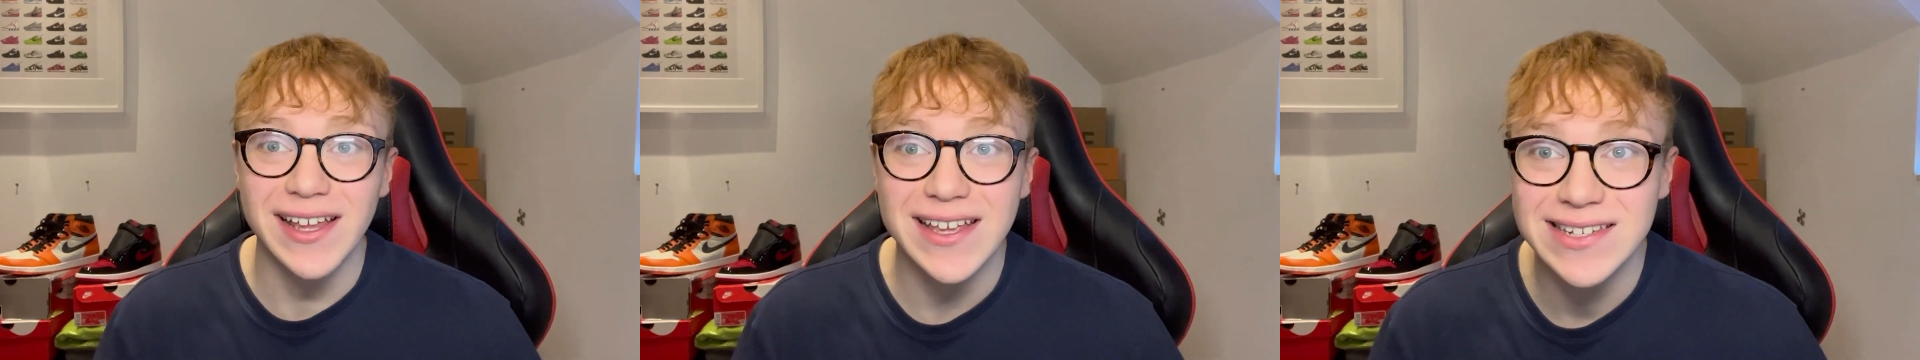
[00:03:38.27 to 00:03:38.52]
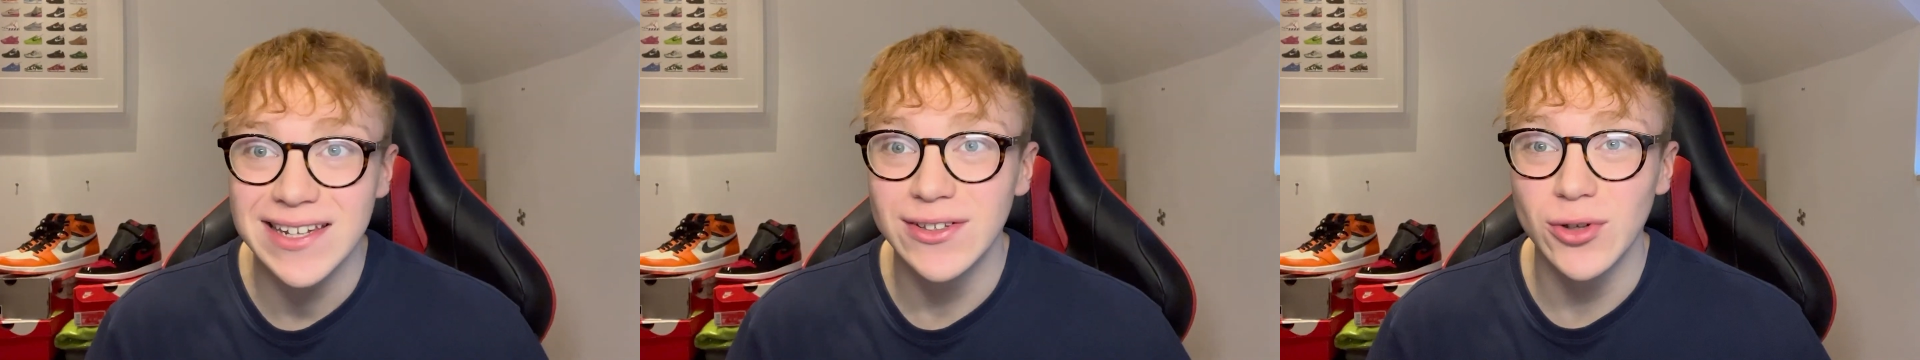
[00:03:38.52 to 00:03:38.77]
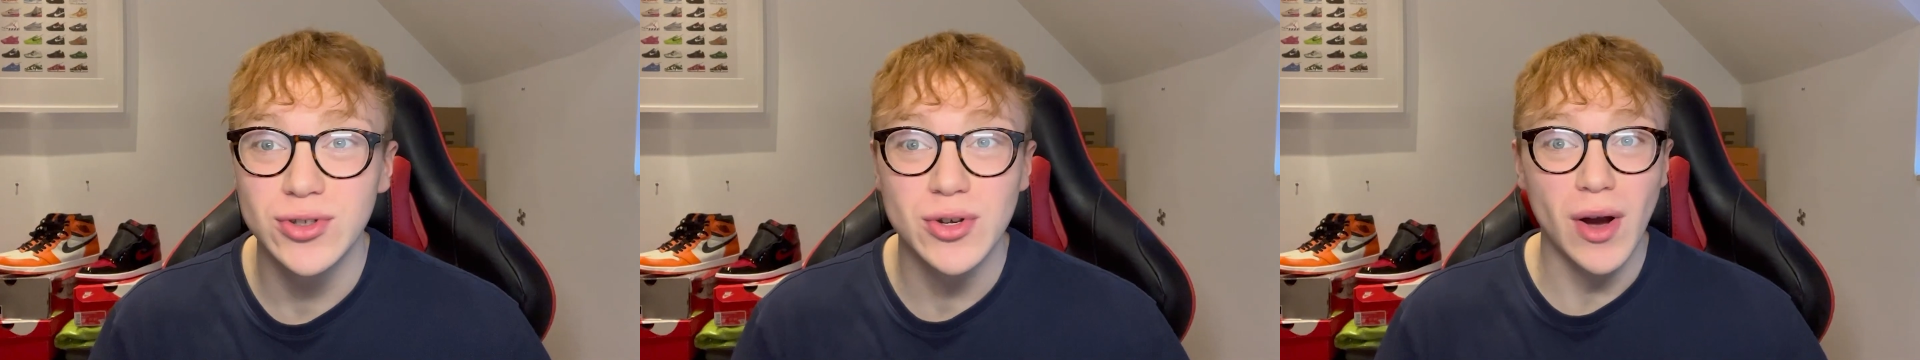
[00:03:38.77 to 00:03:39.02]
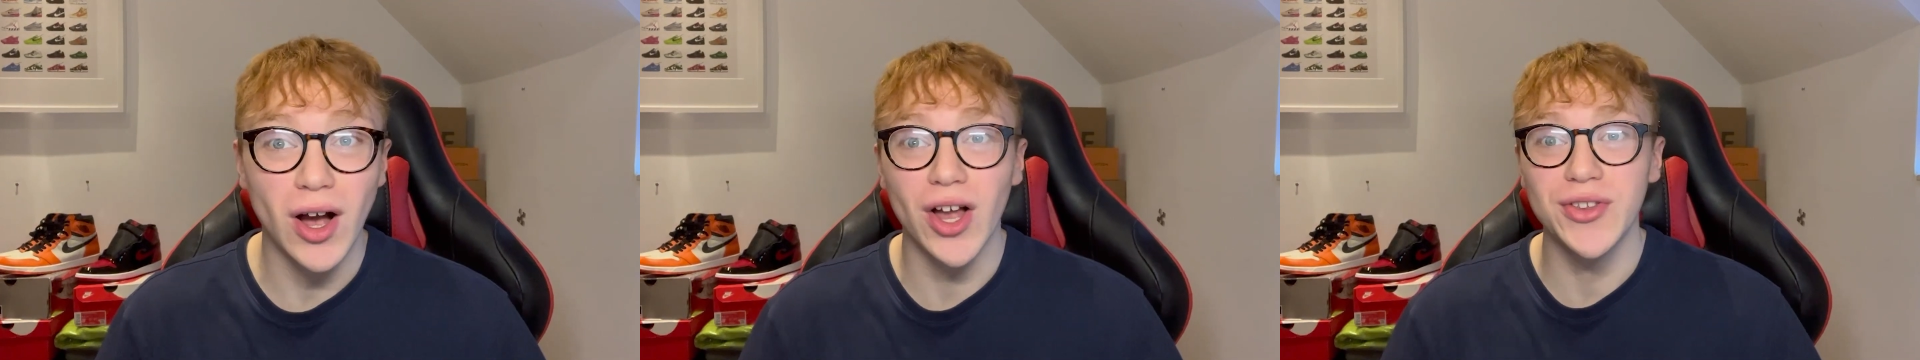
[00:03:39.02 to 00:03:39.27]
easily do
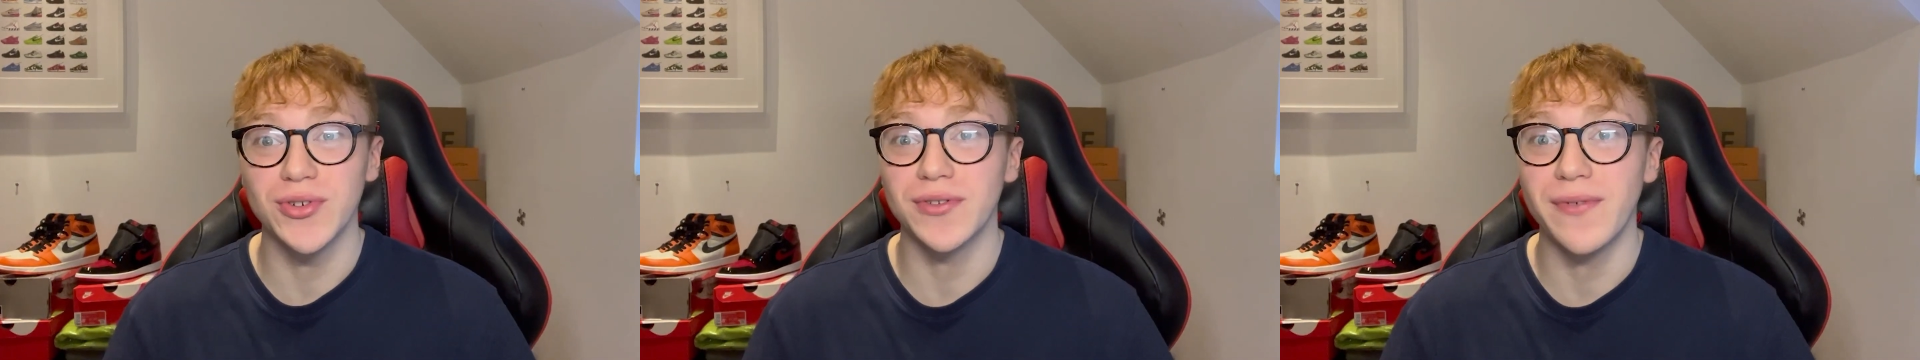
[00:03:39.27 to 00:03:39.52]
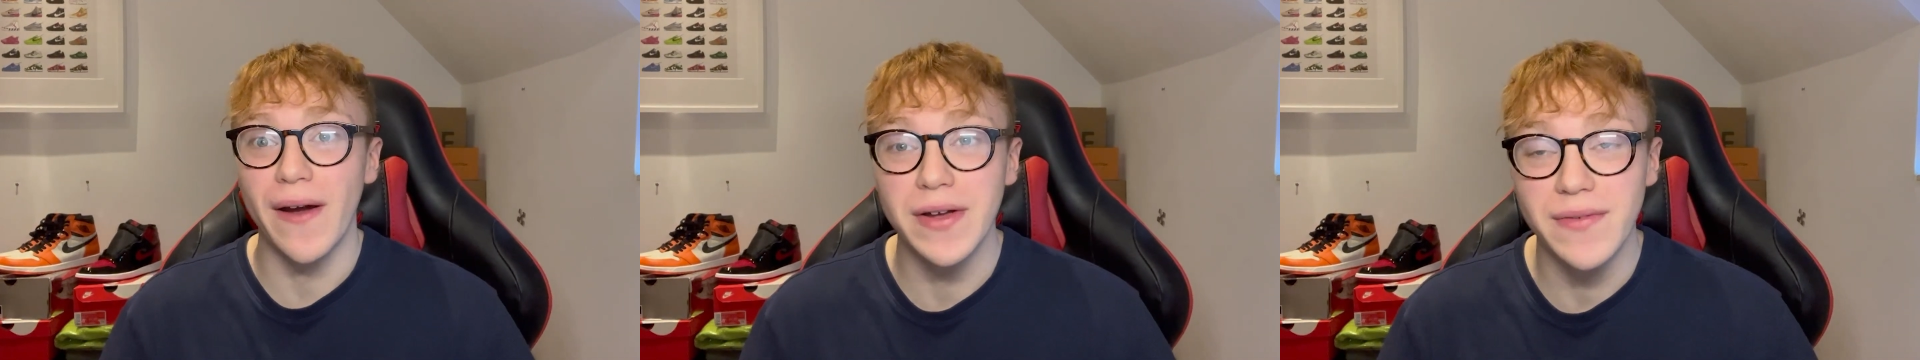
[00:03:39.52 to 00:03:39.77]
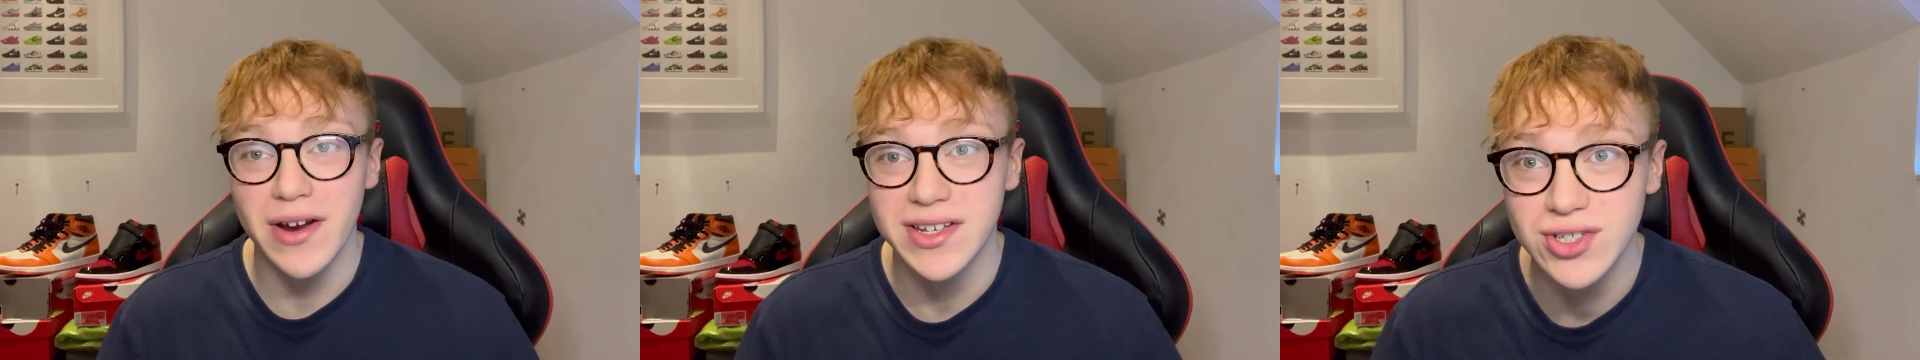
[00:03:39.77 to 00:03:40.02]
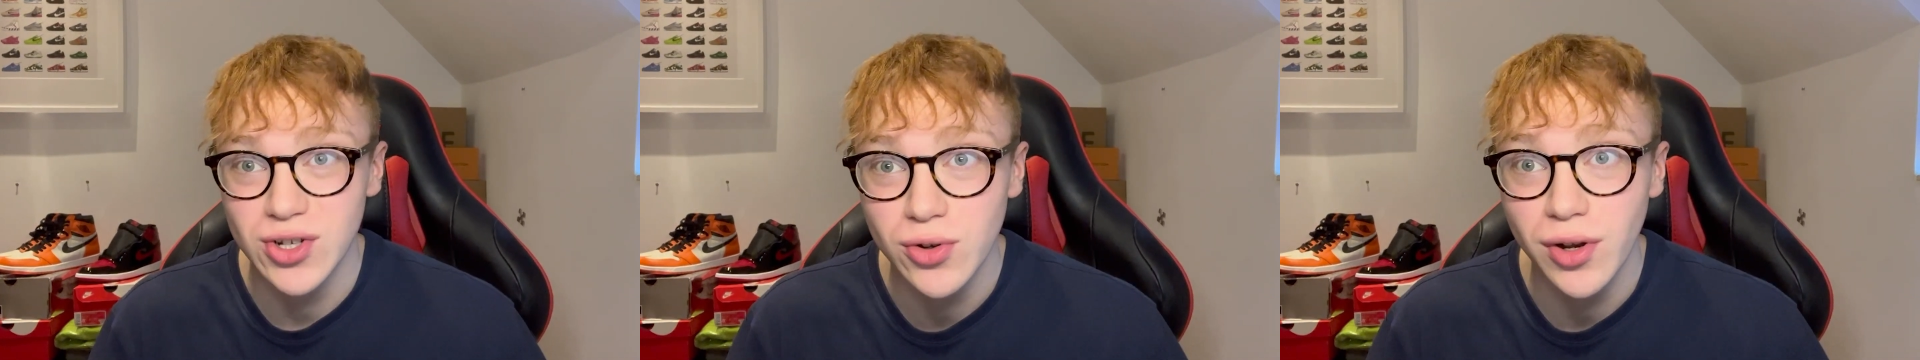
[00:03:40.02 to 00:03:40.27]
200 very
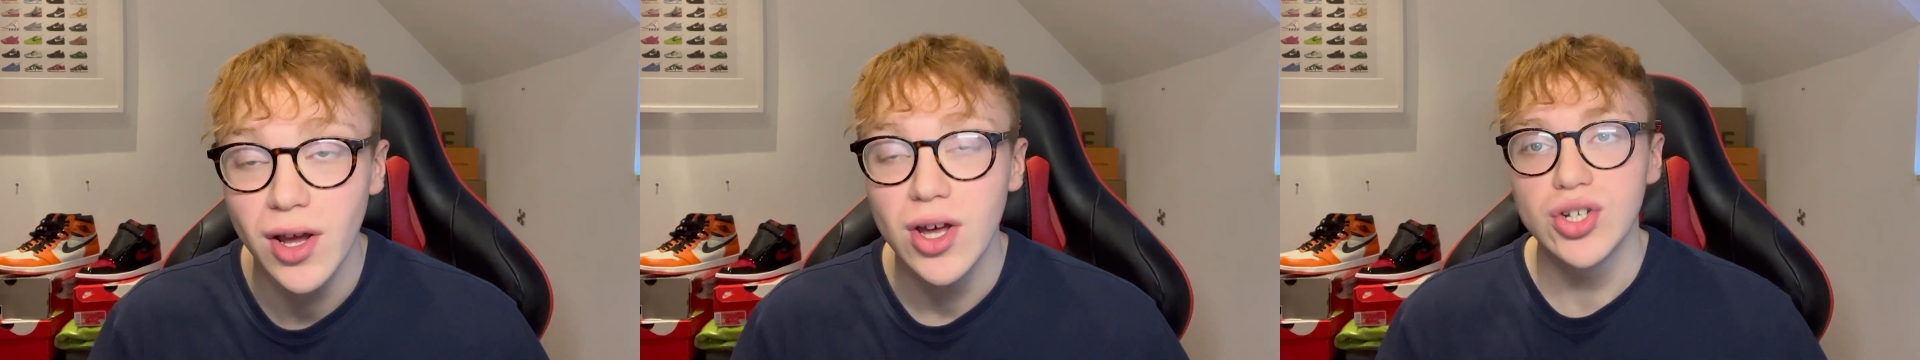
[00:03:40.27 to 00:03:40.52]
soon.